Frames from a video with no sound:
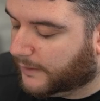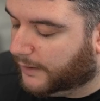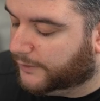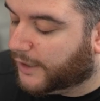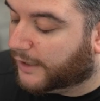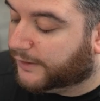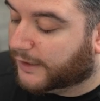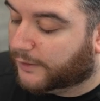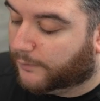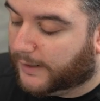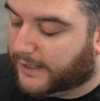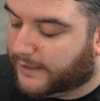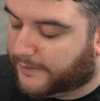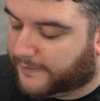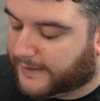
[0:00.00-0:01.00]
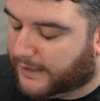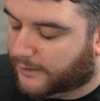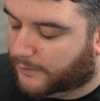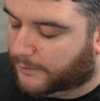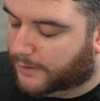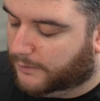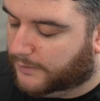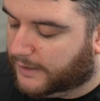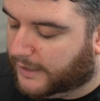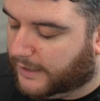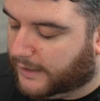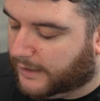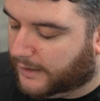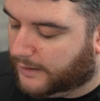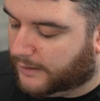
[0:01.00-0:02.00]
Not the greatest counter rune
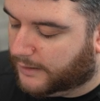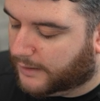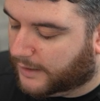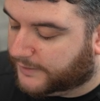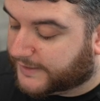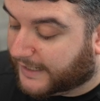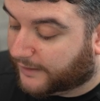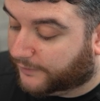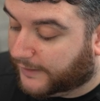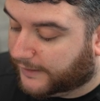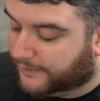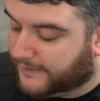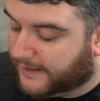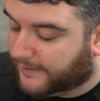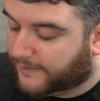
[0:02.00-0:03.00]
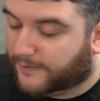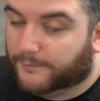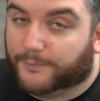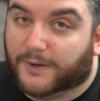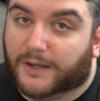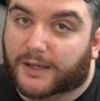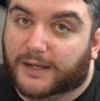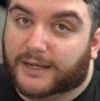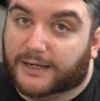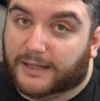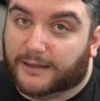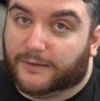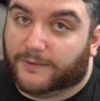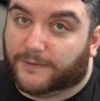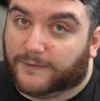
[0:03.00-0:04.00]
in a deck like this, but it
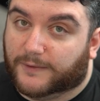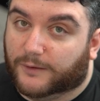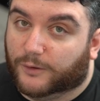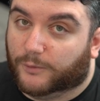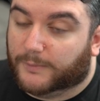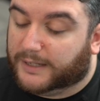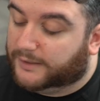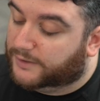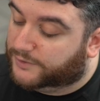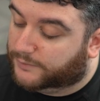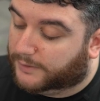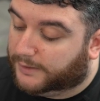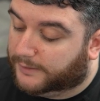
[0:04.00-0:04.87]
is still mandatory.